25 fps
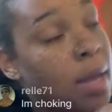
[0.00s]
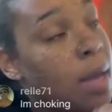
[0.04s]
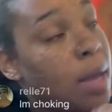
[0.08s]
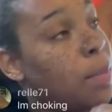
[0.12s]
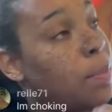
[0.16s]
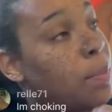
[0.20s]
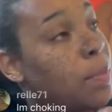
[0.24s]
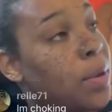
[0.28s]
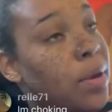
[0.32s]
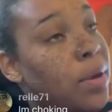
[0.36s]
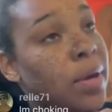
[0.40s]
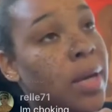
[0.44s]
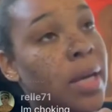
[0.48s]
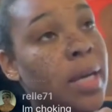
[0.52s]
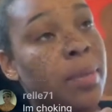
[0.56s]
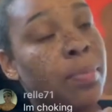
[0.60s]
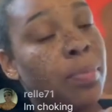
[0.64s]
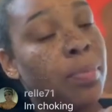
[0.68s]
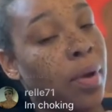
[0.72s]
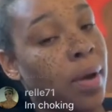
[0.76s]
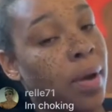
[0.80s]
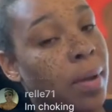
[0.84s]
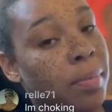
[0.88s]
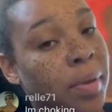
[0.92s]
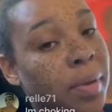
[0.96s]
Period,
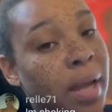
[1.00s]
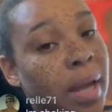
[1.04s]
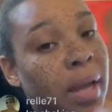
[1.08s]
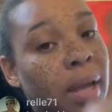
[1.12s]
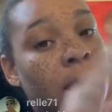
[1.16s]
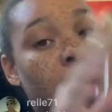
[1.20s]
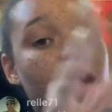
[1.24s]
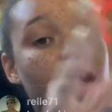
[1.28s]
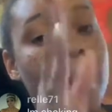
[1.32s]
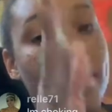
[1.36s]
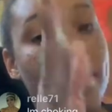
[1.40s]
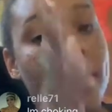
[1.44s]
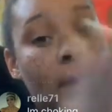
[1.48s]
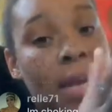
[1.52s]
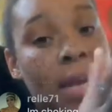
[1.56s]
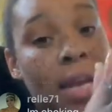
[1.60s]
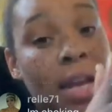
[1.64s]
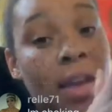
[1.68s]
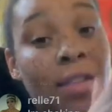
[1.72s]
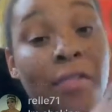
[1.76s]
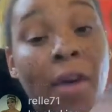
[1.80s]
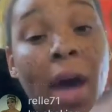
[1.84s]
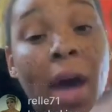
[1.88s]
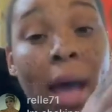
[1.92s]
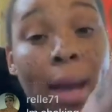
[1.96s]
point blank.
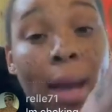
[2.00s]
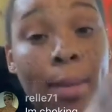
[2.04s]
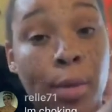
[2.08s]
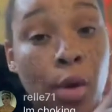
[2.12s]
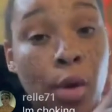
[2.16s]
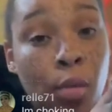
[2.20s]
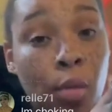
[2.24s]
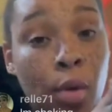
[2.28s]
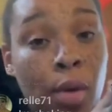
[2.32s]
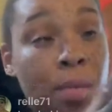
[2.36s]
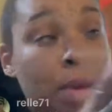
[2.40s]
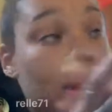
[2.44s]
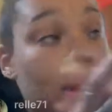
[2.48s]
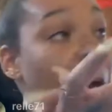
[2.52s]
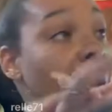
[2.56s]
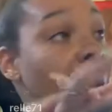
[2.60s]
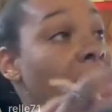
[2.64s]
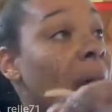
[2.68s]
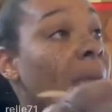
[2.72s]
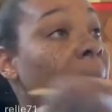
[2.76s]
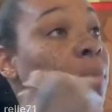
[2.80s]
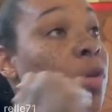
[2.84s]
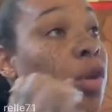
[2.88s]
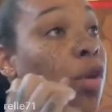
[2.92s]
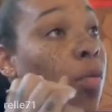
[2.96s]
Meaning if I'm your woman,
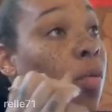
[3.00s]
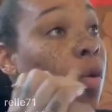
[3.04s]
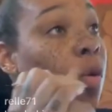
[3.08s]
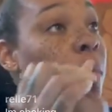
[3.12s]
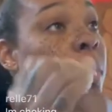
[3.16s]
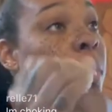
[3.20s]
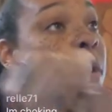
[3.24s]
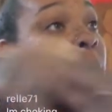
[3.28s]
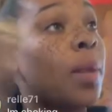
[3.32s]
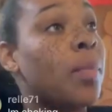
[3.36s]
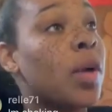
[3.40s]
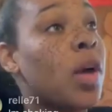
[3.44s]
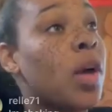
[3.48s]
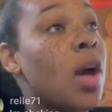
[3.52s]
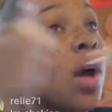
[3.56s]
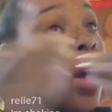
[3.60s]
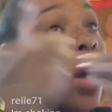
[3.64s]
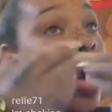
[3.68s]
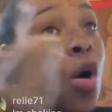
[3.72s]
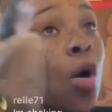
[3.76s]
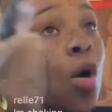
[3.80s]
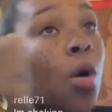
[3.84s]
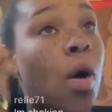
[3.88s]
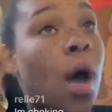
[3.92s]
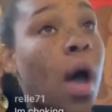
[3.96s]
I am your woman. I'm
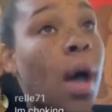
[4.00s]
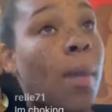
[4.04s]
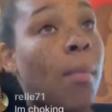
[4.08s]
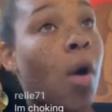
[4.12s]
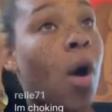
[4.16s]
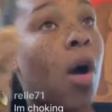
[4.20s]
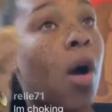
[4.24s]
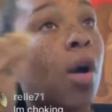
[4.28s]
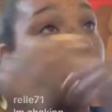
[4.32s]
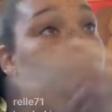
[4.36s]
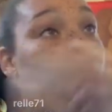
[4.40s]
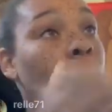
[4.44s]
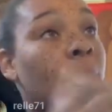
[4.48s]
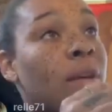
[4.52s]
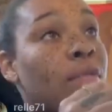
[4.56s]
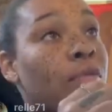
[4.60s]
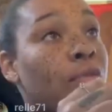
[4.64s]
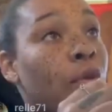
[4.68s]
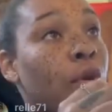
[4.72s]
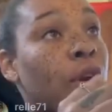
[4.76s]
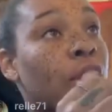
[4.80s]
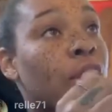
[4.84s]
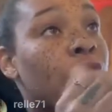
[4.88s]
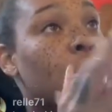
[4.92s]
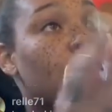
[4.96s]
gung-ho. I'm all the way
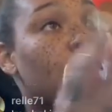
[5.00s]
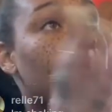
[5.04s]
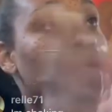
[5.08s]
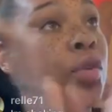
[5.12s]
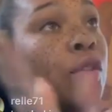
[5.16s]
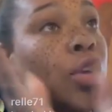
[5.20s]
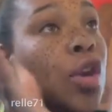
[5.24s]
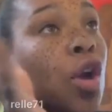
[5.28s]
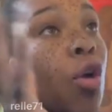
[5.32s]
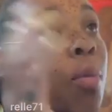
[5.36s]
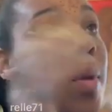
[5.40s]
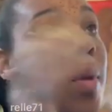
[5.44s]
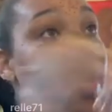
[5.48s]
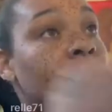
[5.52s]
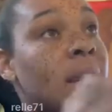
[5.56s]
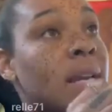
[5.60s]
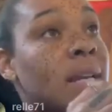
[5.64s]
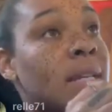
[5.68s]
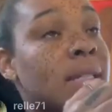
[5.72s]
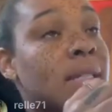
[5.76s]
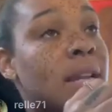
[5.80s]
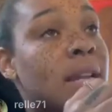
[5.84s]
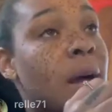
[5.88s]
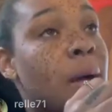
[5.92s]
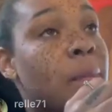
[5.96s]
for you. Nobody
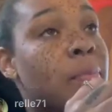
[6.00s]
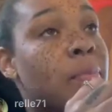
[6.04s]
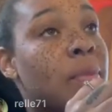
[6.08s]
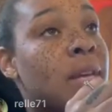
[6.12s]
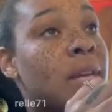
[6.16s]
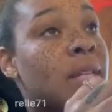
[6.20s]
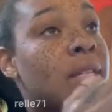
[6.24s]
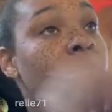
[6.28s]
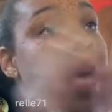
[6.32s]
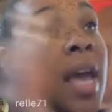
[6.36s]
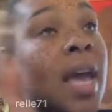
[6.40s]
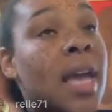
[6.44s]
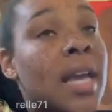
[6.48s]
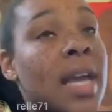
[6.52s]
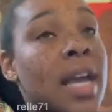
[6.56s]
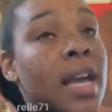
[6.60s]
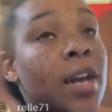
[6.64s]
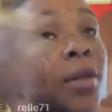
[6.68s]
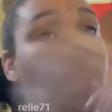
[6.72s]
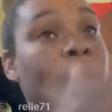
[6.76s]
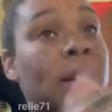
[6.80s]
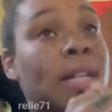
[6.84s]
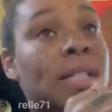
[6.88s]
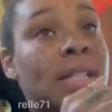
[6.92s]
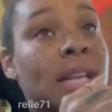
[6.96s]
can stop this. Can't
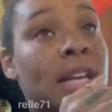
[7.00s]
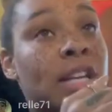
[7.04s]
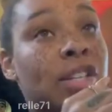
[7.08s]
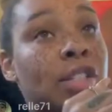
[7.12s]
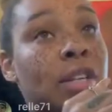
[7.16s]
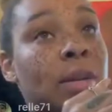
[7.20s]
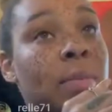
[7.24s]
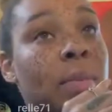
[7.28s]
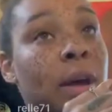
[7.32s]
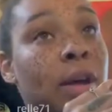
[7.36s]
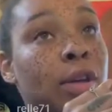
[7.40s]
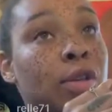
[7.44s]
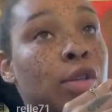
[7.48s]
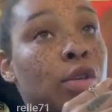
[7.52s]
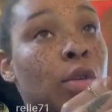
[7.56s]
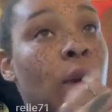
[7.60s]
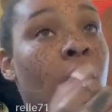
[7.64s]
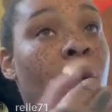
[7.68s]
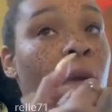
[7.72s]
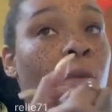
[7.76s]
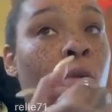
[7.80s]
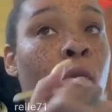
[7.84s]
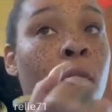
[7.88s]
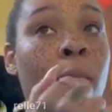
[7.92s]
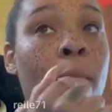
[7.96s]
nobody say shit about you.
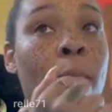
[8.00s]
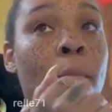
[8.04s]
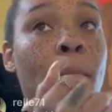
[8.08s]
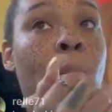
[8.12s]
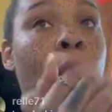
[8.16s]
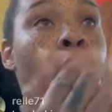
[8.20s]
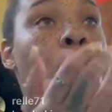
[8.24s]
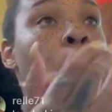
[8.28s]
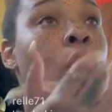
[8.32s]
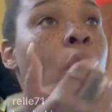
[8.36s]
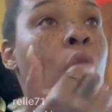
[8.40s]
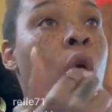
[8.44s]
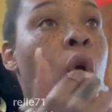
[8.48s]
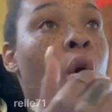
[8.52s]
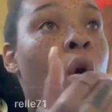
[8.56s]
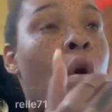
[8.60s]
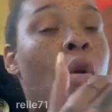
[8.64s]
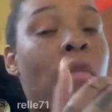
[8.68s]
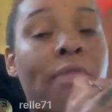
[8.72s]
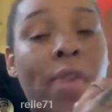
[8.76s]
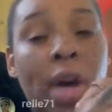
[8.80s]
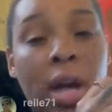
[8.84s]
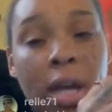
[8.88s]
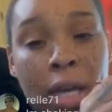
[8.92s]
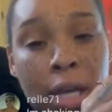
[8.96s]
I will mow a
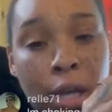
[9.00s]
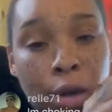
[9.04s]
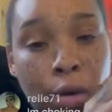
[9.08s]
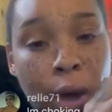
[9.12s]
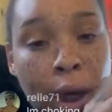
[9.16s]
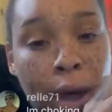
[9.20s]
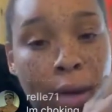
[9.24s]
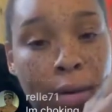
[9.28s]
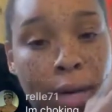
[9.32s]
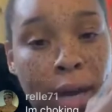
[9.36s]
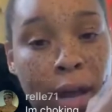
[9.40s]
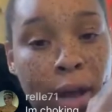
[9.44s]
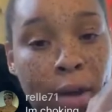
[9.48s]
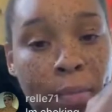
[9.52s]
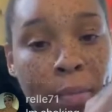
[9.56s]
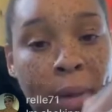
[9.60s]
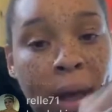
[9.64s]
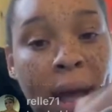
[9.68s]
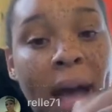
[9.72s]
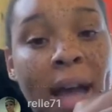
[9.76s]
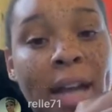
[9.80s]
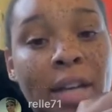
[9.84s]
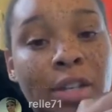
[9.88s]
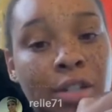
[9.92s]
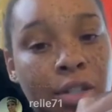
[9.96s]
whole fucking crowd down
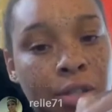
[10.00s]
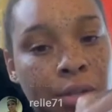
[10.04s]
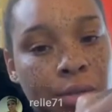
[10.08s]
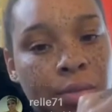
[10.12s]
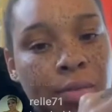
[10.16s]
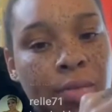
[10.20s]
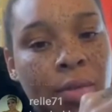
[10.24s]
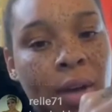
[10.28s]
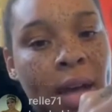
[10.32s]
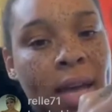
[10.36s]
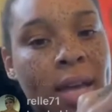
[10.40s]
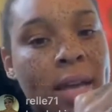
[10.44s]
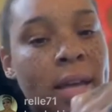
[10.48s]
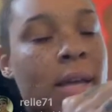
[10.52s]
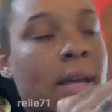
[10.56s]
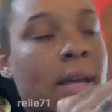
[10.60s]
behind you, right?